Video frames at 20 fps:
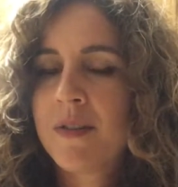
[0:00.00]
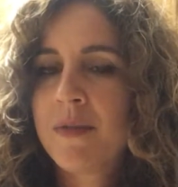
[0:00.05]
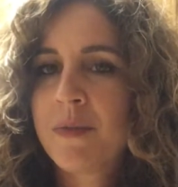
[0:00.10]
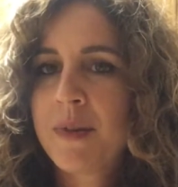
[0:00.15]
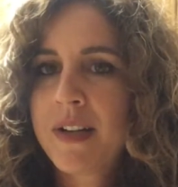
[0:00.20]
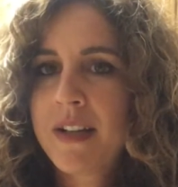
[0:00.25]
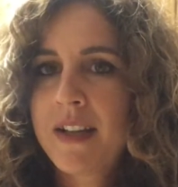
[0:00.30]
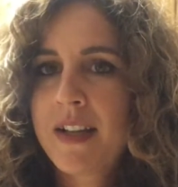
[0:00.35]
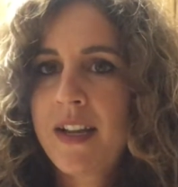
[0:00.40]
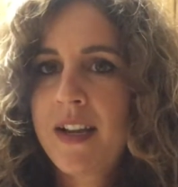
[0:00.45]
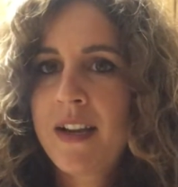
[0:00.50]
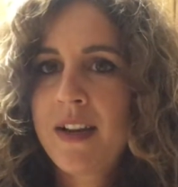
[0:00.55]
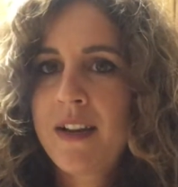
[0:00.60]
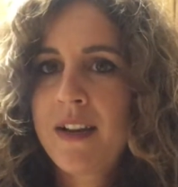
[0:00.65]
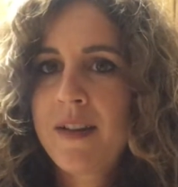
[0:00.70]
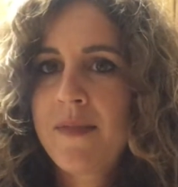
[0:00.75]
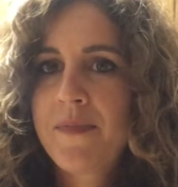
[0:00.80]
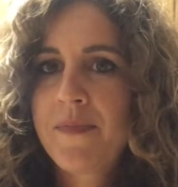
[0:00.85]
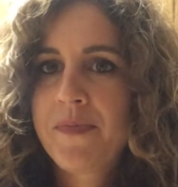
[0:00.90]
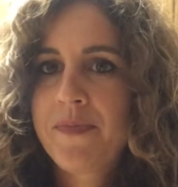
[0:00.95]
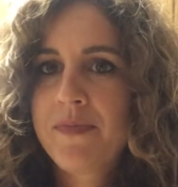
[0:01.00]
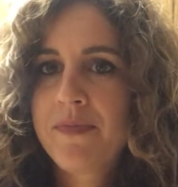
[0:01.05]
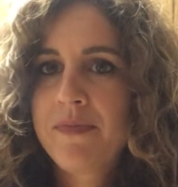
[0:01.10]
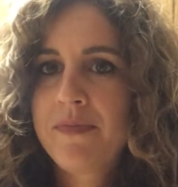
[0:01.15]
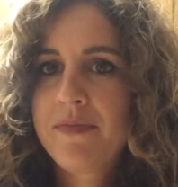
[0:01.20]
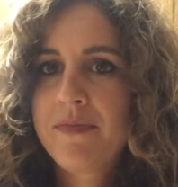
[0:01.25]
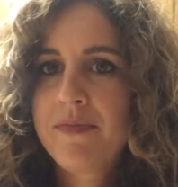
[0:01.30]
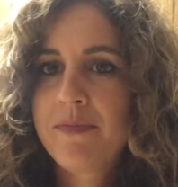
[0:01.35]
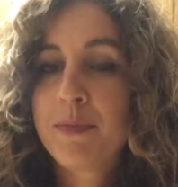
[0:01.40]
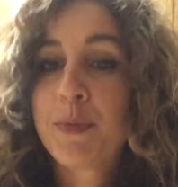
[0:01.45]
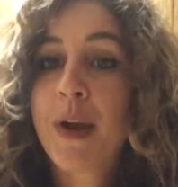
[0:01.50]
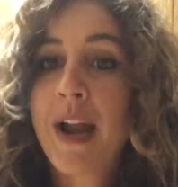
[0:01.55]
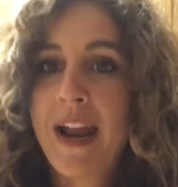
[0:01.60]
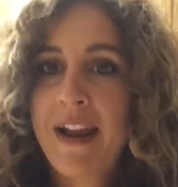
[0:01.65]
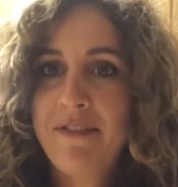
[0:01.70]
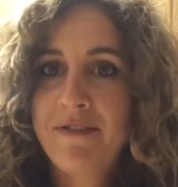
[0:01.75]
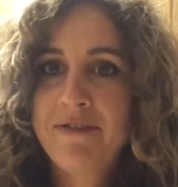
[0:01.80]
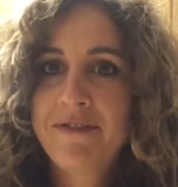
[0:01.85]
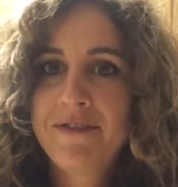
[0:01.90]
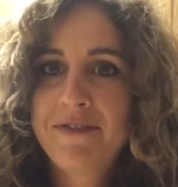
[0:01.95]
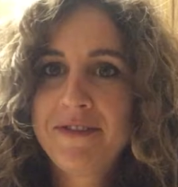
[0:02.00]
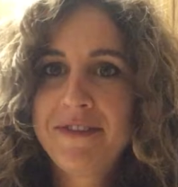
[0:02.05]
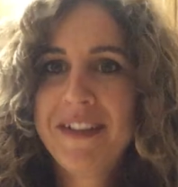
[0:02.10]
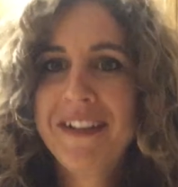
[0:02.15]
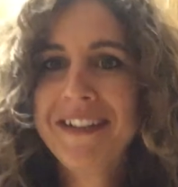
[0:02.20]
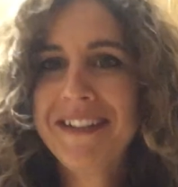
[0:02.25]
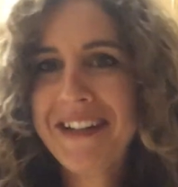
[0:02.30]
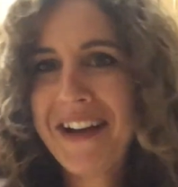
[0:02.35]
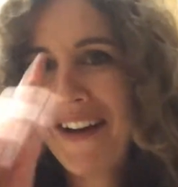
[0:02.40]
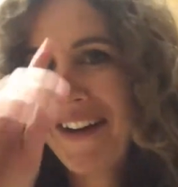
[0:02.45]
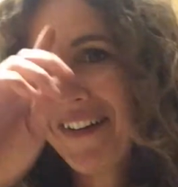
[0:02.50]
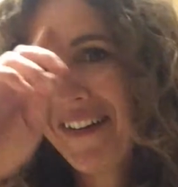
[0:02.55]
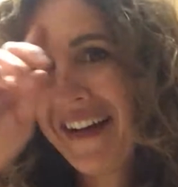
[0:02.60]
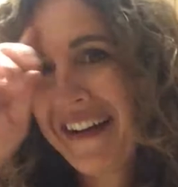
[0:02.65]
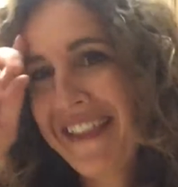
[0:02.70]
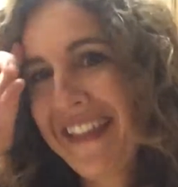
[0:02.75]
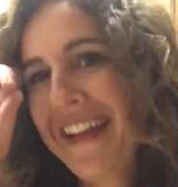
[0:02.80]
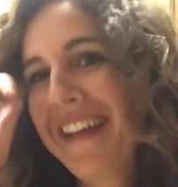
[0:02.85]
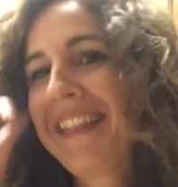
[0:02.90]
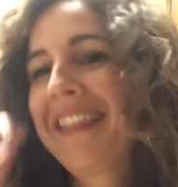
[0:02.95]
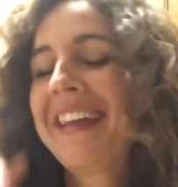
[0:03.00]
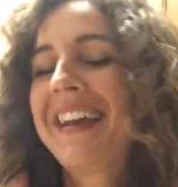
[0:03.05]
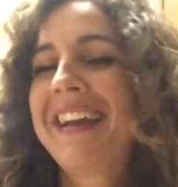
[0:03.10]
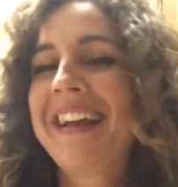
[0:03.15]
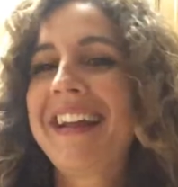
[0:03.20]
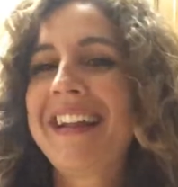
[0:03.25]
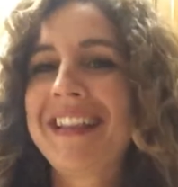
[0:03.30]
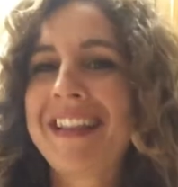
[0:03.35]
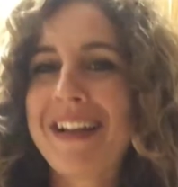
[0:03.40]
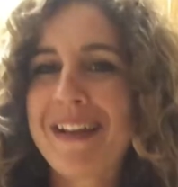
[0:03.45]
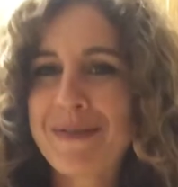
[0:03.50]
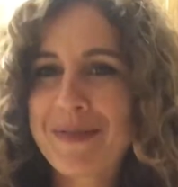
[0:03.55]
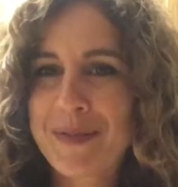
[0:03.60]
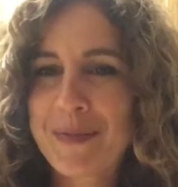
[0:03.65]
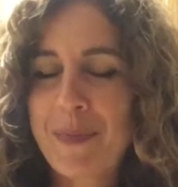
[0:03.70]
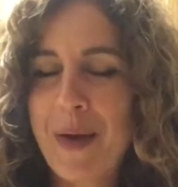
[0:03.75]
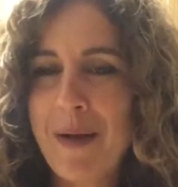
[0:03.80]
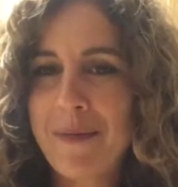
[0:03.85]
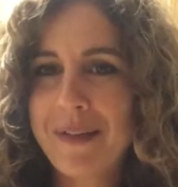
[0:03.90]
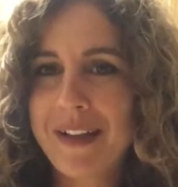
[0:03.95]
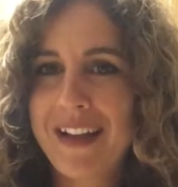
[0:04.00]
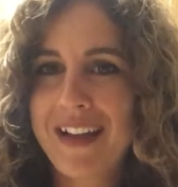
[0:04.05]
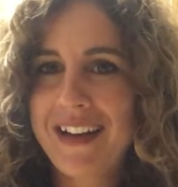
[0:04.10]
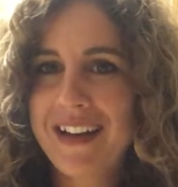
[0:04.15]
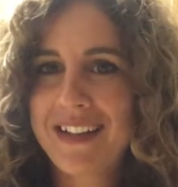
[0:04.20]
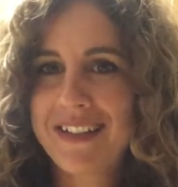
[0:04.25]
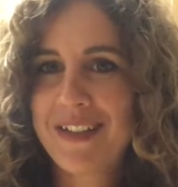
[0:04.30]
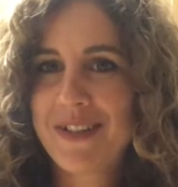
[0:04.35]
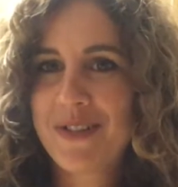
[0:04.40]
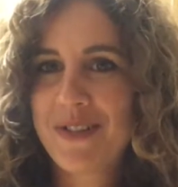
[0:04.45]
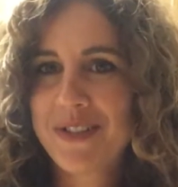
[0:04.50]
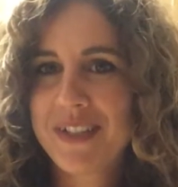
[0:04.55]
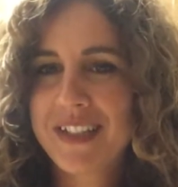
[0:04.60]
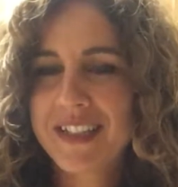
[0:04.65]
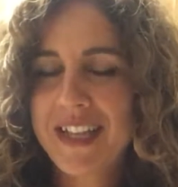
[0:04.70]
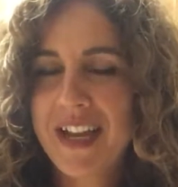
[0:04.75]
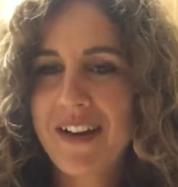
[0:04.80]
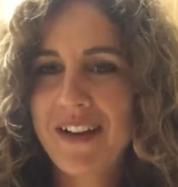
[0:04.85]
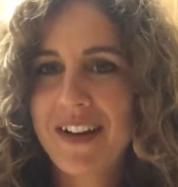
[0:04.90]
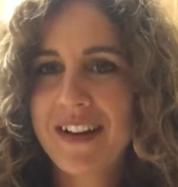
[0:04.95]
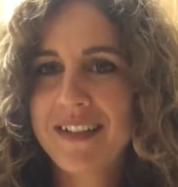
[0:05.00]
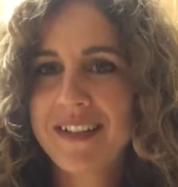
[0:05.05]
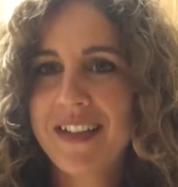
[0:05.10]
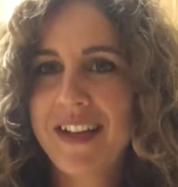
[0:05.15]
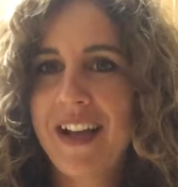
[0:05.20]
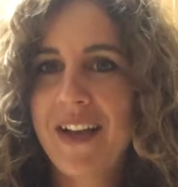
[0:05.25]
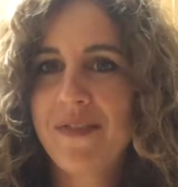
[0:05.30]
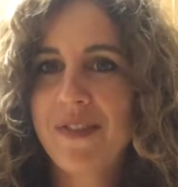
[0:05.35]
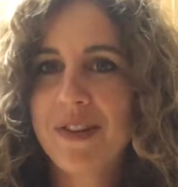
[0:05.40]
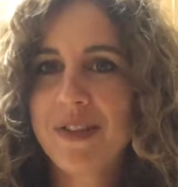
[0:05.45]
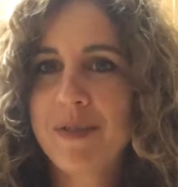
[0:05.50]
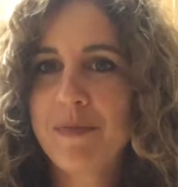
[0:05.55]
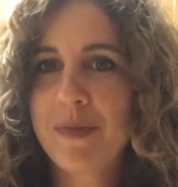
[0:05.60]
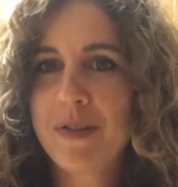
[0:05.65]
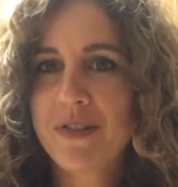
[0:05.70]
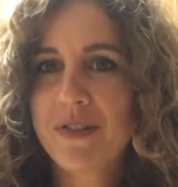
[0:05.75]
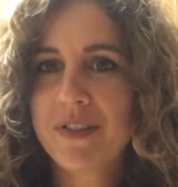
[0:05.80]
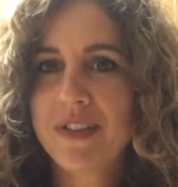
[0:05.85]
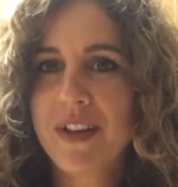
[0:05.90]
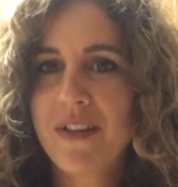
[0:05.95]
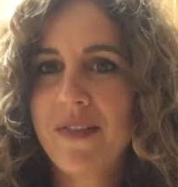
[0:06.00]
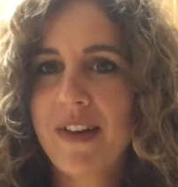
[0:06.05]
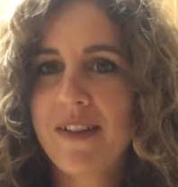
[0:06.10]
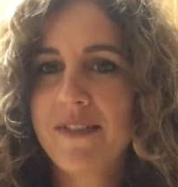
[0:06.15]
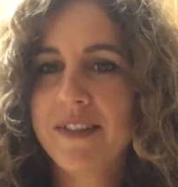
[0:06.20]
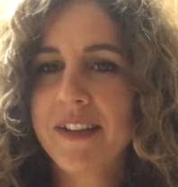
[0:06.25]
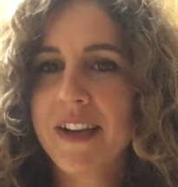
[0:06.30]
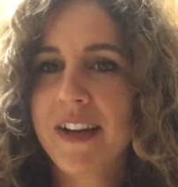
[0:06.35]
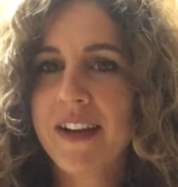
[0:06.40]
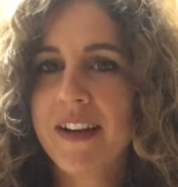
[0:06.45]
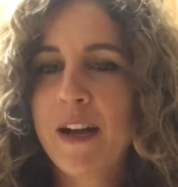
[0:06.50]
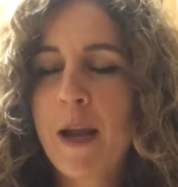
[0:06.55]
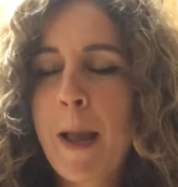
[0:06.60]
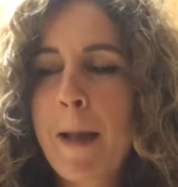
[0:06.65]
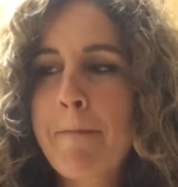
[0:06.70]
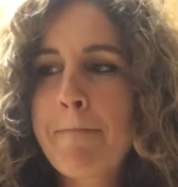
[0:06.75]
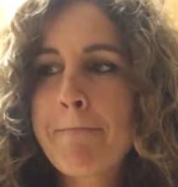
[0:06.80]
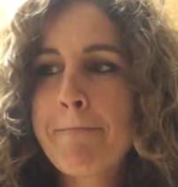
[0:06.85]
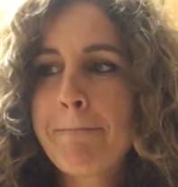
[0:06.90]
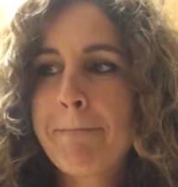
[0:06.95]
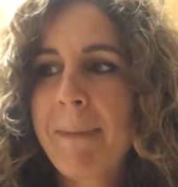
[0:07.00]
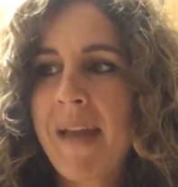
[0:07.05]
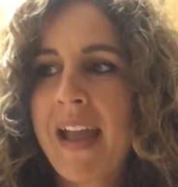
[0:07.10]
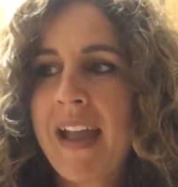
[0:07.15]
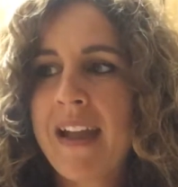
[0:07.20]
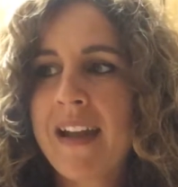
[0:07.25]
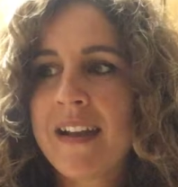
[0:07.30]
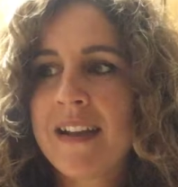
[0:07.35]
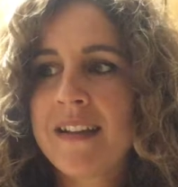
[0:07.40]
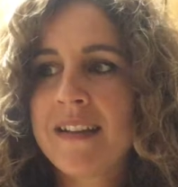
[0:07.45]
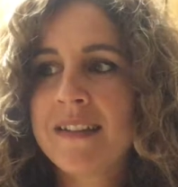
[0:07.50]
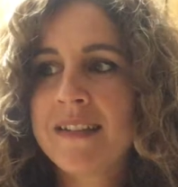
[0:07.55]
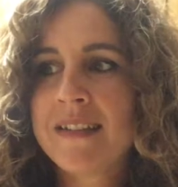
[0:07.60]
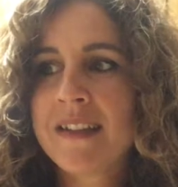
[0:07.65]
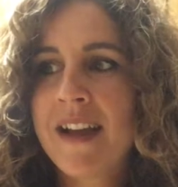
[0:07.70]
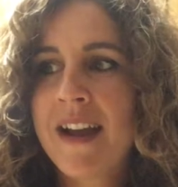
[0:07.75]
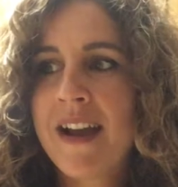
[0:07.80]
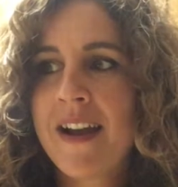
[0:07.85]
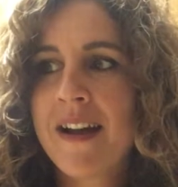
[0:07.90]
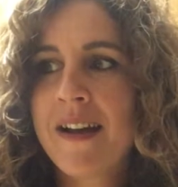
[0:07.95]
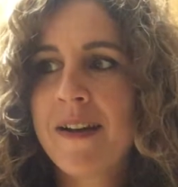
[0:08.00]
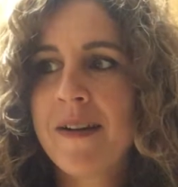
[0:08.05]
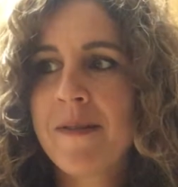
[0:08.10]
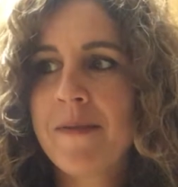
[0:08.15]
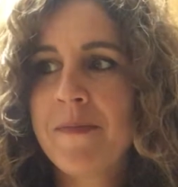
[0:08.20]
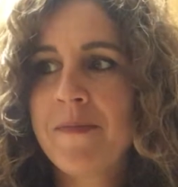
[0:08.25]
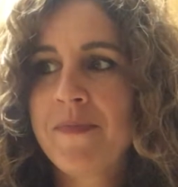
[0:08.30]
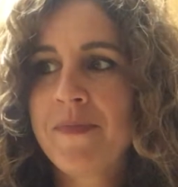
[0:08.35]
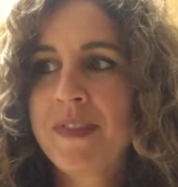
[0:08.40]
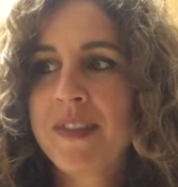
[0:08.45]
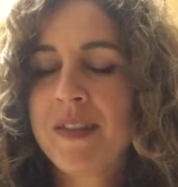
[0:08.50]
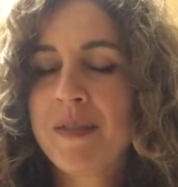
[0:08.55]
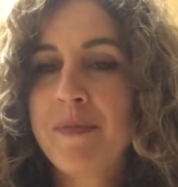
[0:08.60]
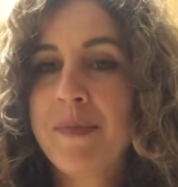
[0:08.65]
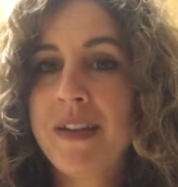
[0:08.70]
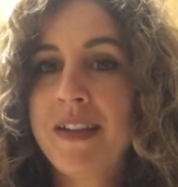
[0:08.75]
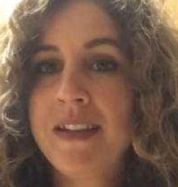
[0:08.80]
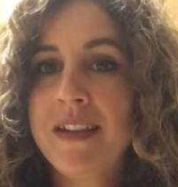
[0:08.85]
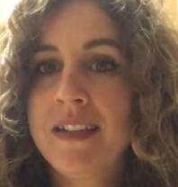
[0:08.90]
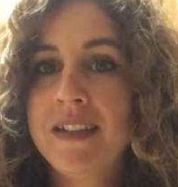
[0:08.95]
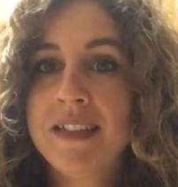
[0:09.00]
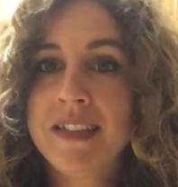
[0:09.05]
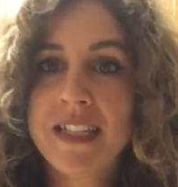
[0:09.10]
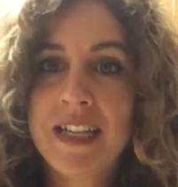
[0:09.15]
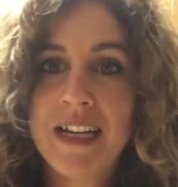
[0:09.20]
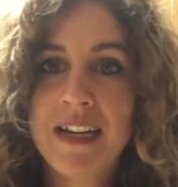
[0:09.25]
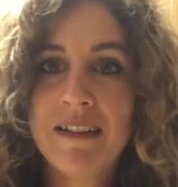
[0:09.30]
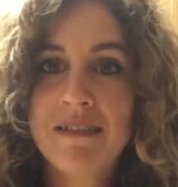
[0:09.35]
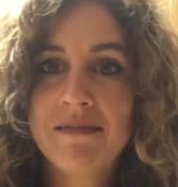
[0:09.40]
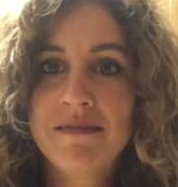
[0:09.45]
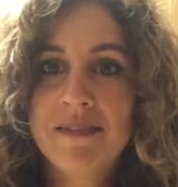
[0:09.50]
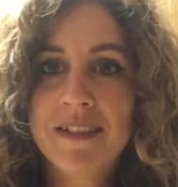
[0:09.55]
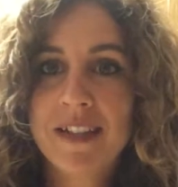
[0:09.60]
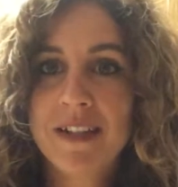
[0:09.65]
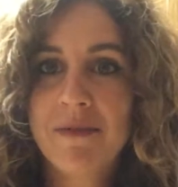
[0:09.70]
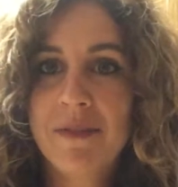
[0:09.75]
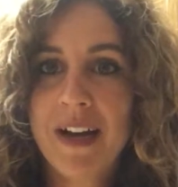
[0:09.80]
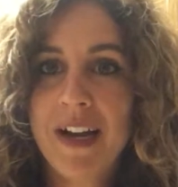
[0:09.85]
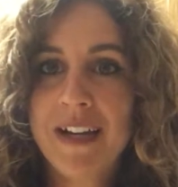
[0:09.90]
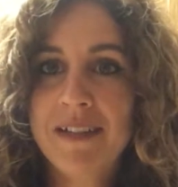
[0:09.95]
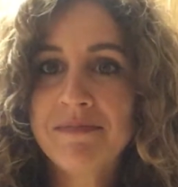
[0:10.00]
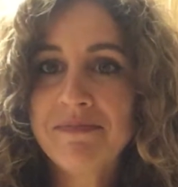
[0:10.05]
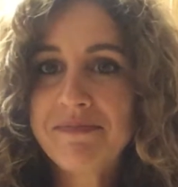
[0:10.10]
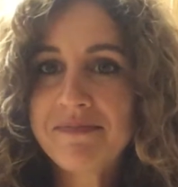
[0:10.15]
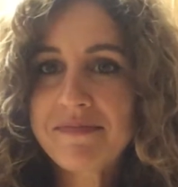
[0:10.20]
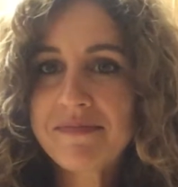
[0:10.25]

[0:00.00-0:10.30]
really brave. So I think that it's just the scariest thing ever to put yourself out there and to be seen in a way.